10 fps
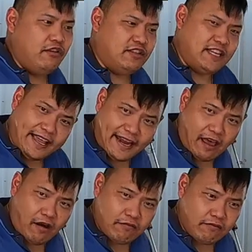You take it
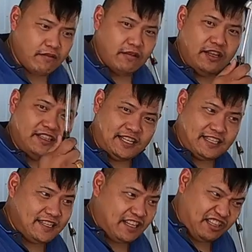out, you take
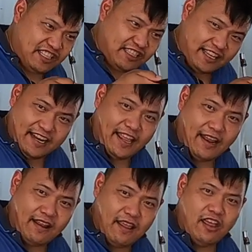this in, you stick it
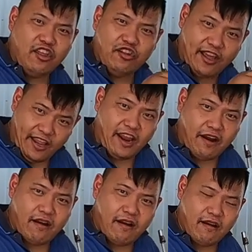in, you get air.